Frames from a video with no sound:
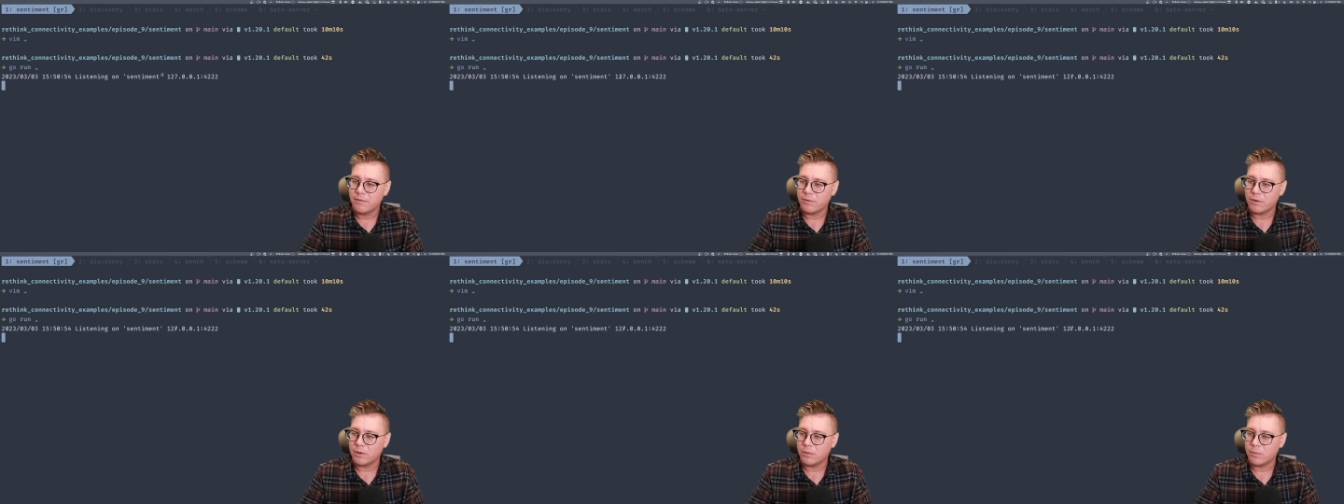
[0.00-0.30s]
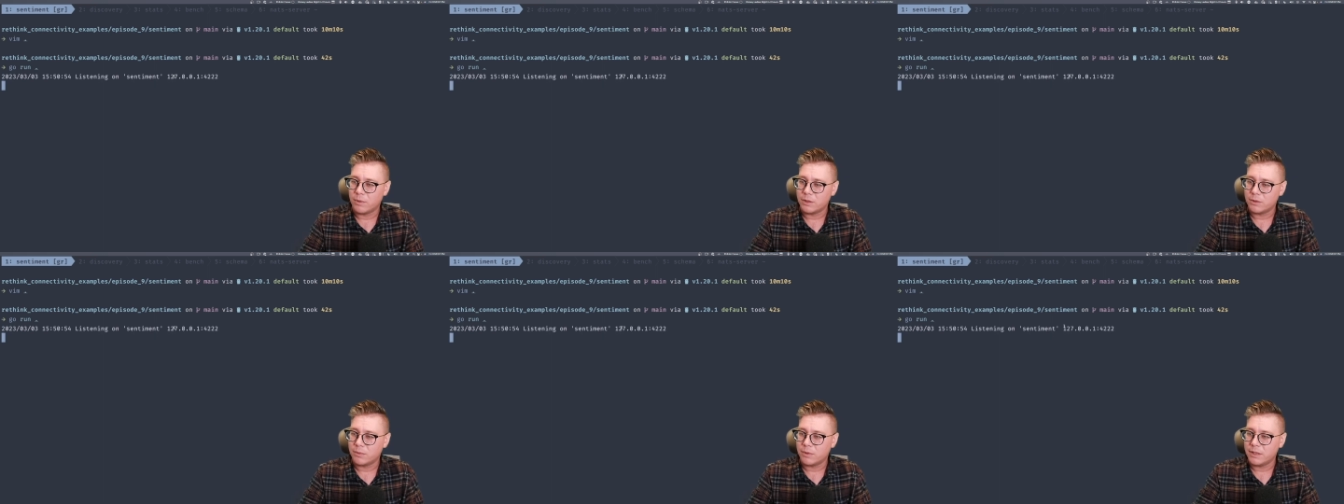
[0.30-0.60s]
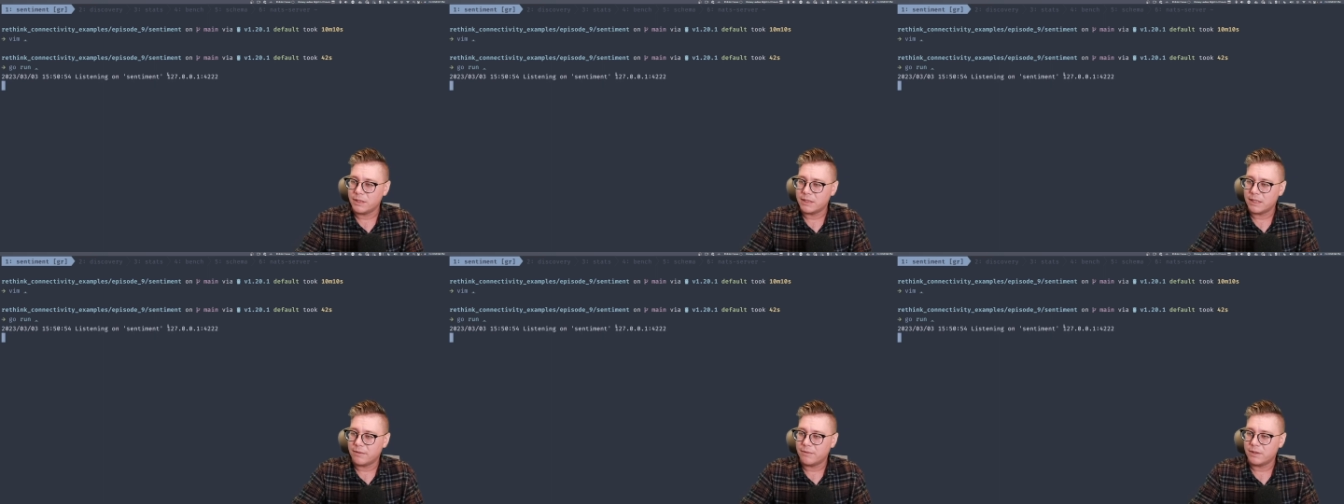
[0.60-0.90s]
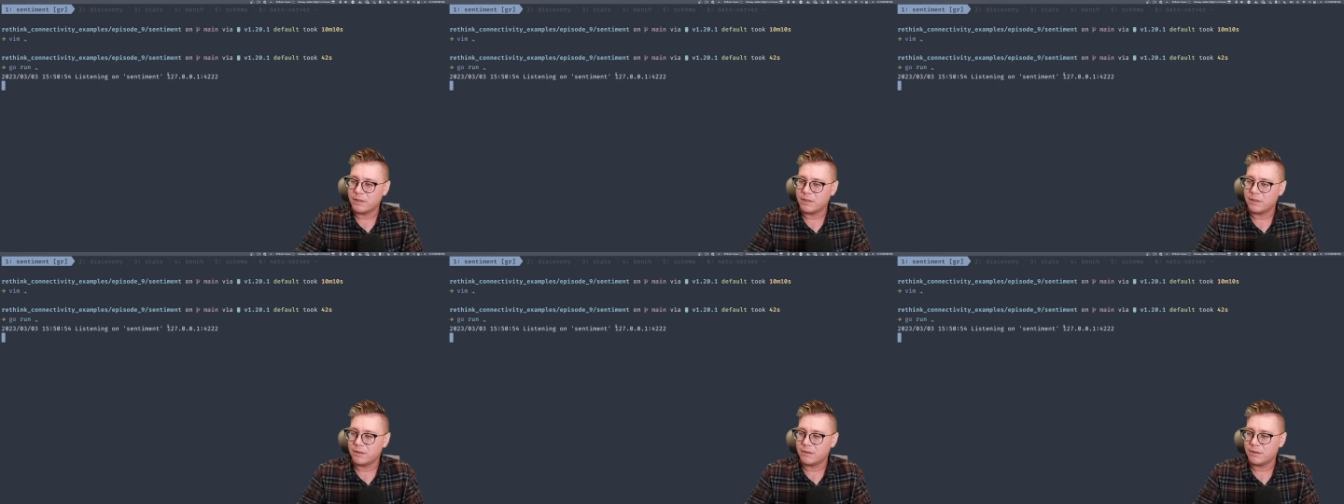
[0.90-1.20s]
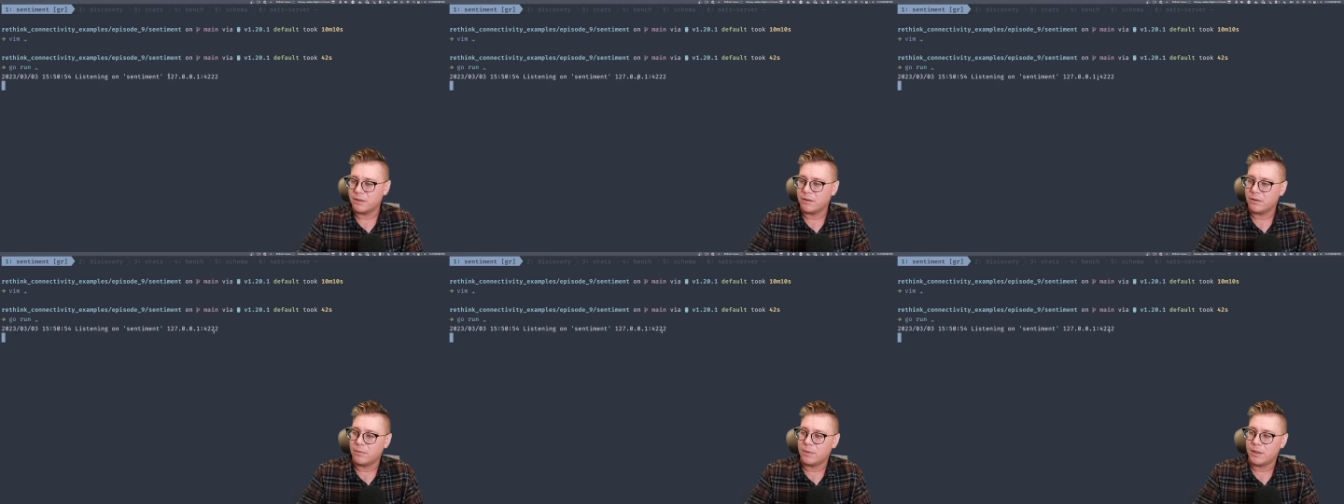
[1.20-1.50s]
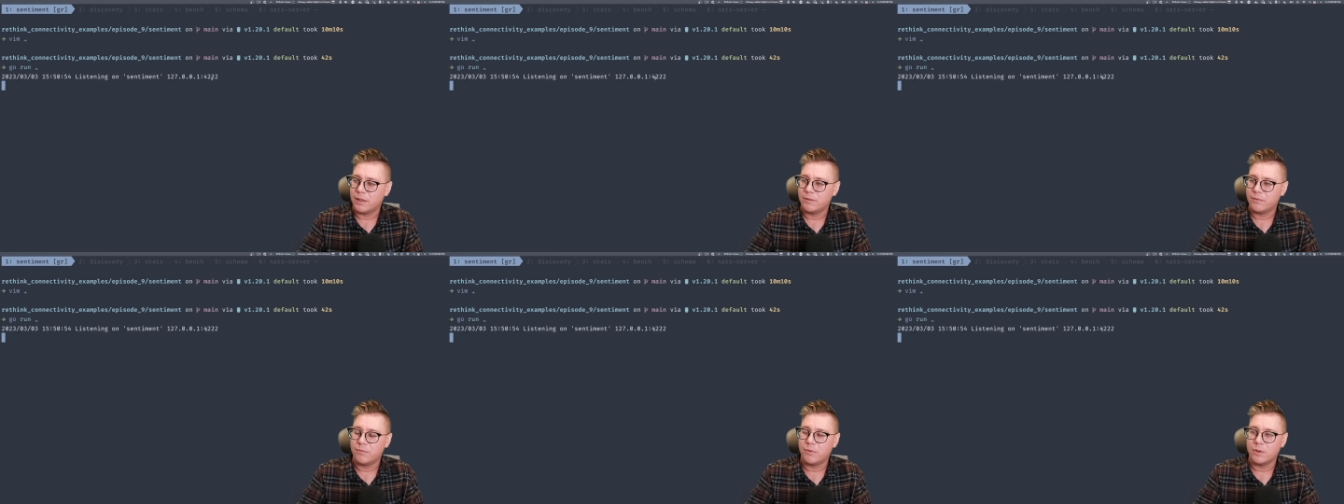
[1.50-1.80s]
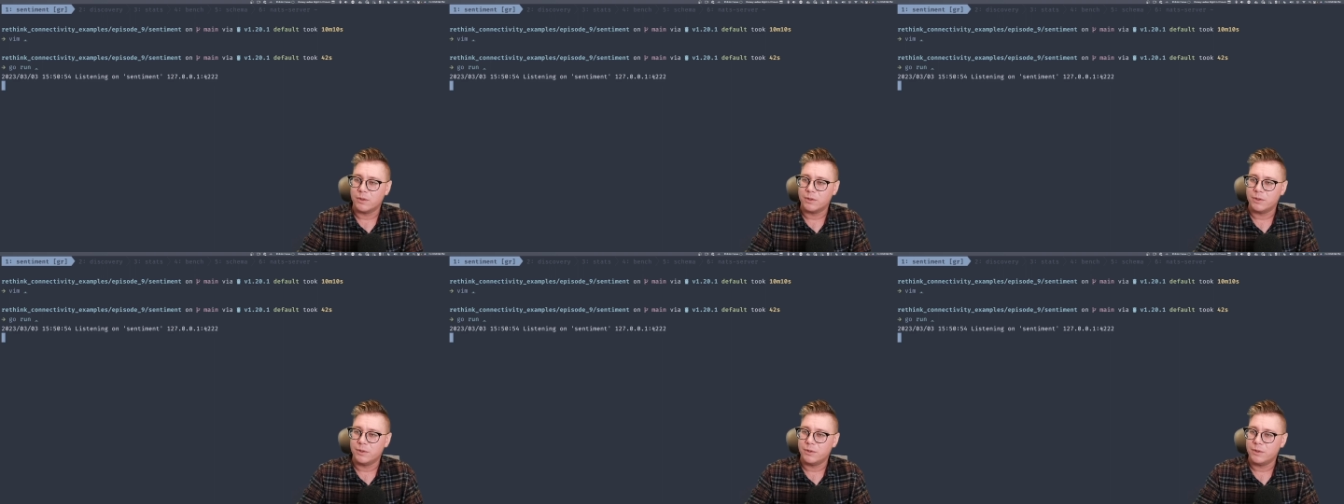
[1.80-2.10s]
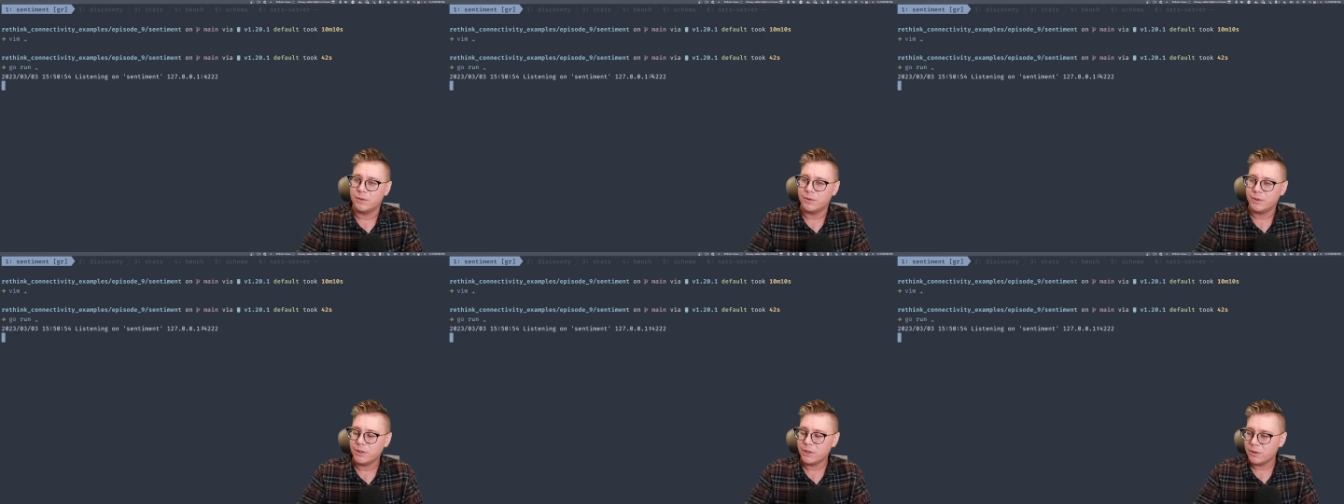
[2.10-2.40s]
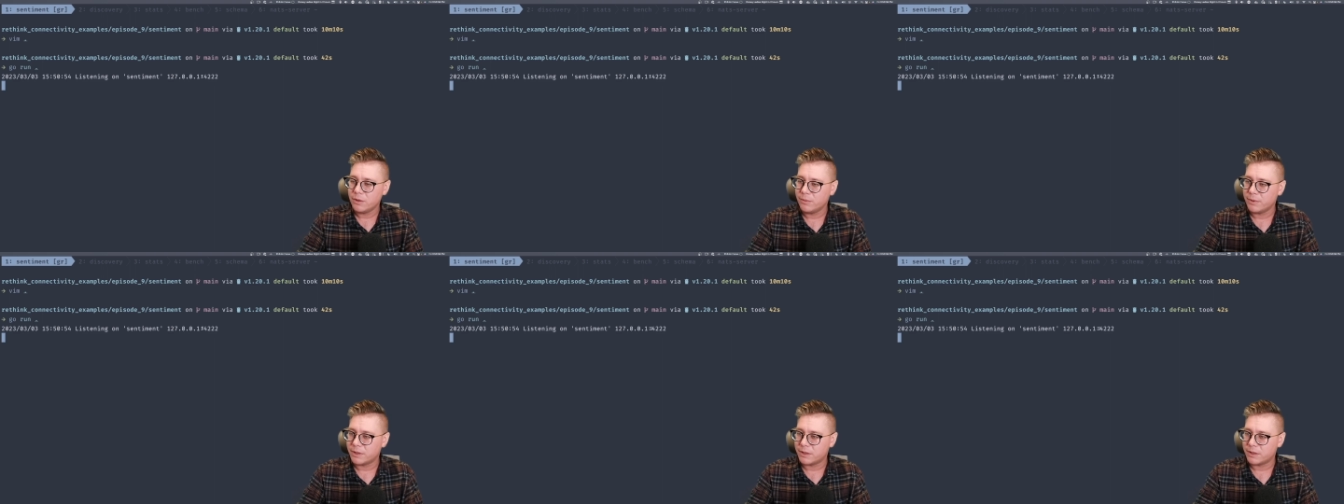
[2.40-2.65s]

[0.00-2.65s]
for 127.0.0.1.4222,